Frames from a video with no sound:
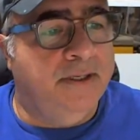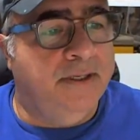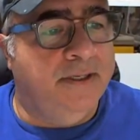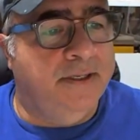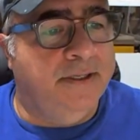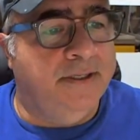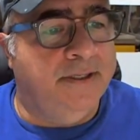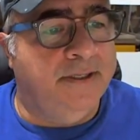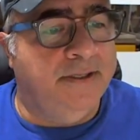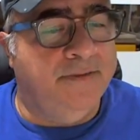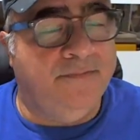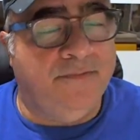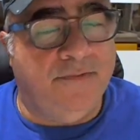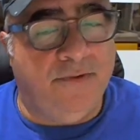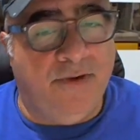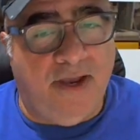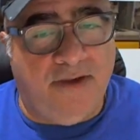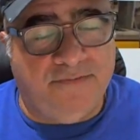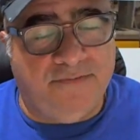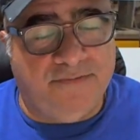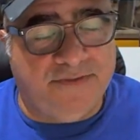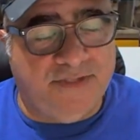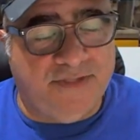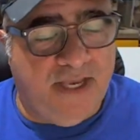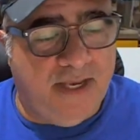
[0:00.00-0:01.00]
If you
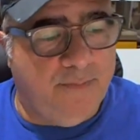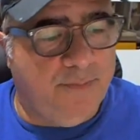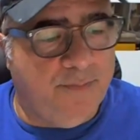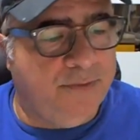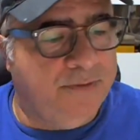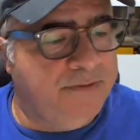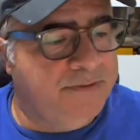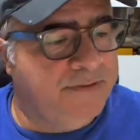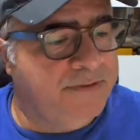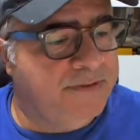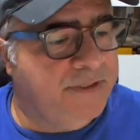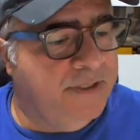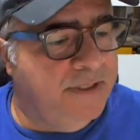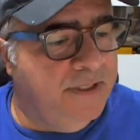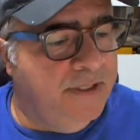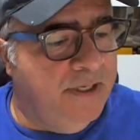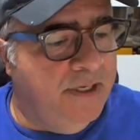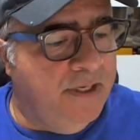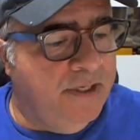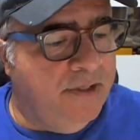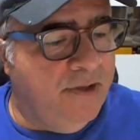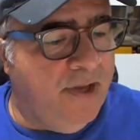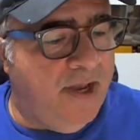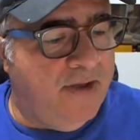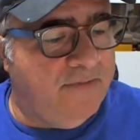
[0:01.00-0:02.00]
have samples,
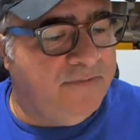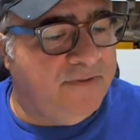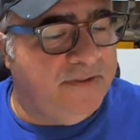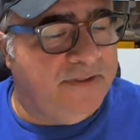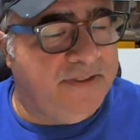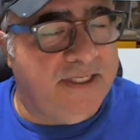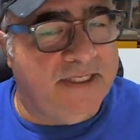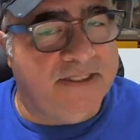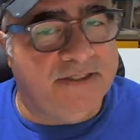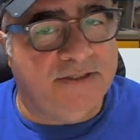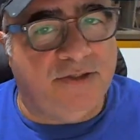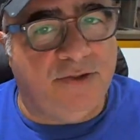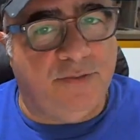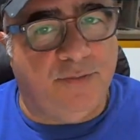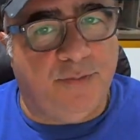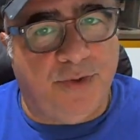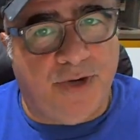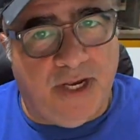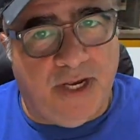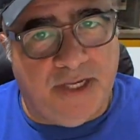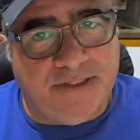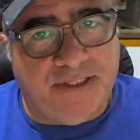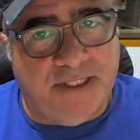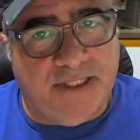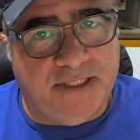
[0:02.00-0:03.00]
you have to test your
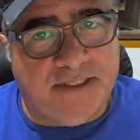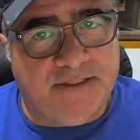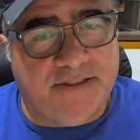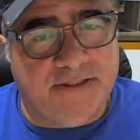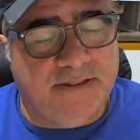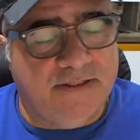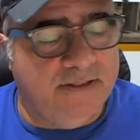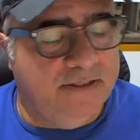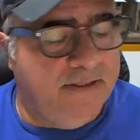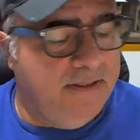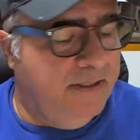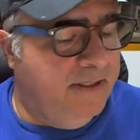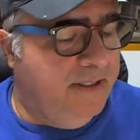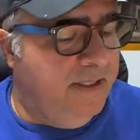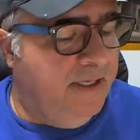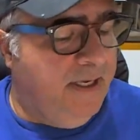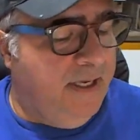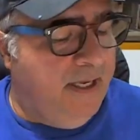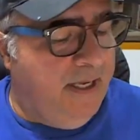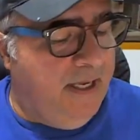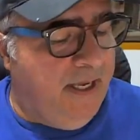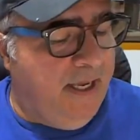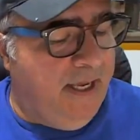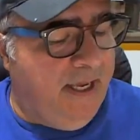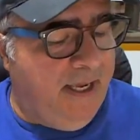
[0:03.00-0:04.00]
project,
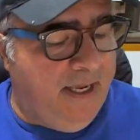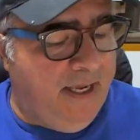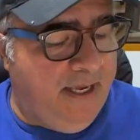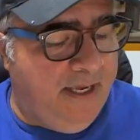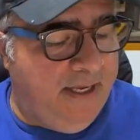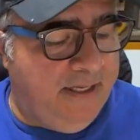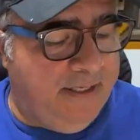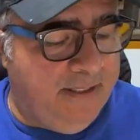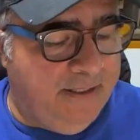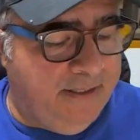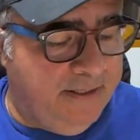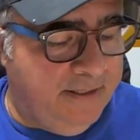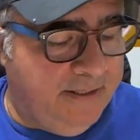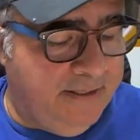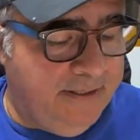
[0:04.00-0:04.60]
and